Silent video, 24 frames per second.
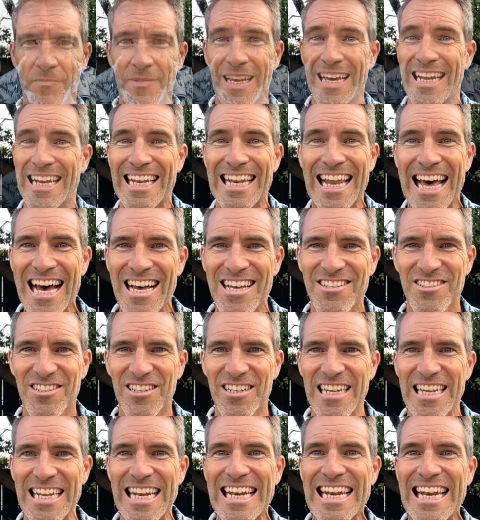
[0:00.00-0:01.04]

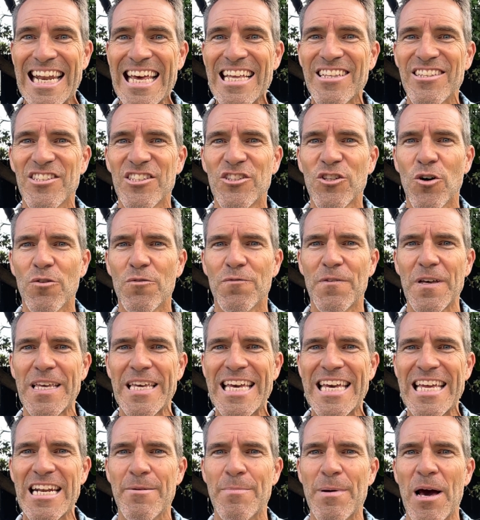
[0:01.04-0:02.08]
Lastly, let's not
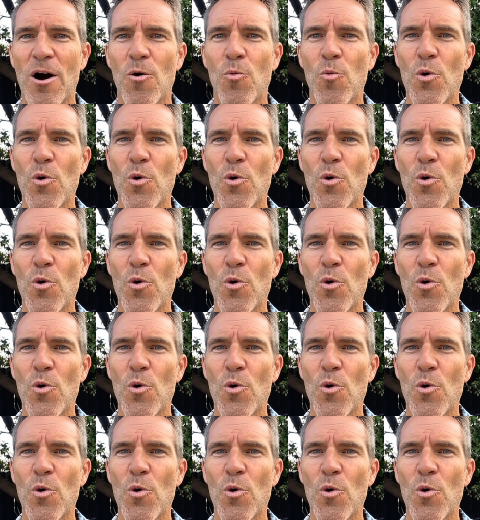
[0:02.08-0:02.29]
forget about